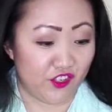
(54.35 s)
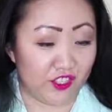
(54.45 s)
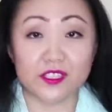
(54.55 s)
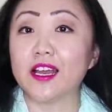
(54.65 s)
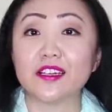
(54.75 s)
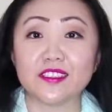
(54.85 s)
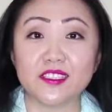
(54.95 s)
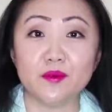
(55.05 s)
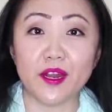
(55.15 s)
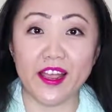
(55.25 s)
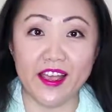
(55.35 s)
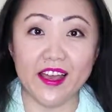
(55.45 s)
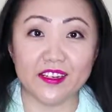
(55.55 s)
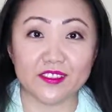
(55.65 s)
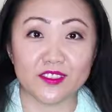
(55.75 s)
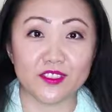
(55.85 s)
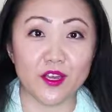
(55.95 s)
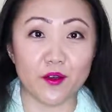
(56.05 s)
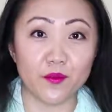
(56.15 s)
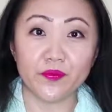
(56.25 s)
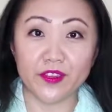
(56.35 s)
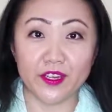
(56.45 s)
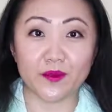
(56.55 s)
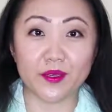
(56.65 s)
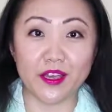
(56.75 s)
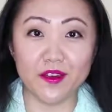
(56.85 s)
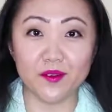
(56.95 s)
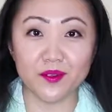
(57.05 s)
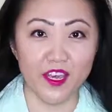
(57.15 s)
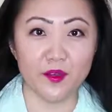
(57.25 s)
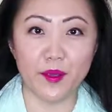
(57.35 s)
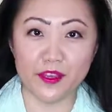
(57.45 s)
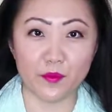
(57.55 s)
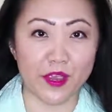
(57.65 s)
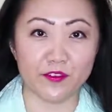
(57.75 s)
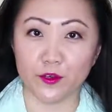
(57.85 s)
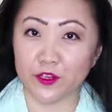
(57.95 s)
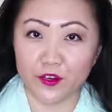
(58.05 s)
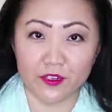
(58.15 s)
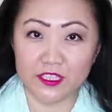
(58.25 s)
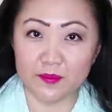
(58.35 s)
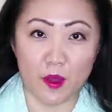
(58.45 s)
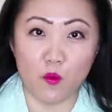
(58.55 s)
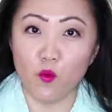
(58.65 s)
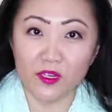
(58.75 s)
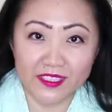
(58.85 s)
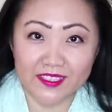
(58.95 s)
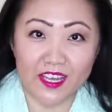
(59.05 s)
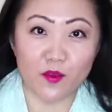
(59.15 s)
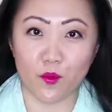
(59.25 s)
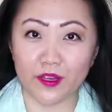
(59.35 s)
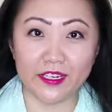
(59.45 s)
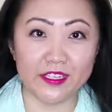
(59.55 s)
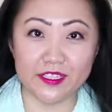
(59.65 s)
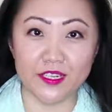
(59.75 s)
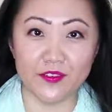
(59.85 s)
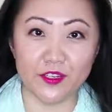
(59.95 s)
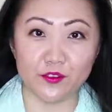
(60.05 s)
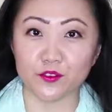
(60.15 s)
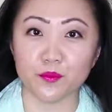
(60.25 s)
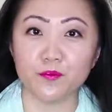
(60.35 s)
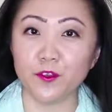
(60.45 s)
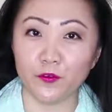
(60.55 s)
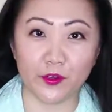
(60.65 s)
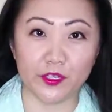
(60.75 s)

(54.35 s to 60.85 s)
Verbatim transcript: just to kind of see what I had. So here we go. And by the way, if you're curious about what it's like working in a TV newsroom, feel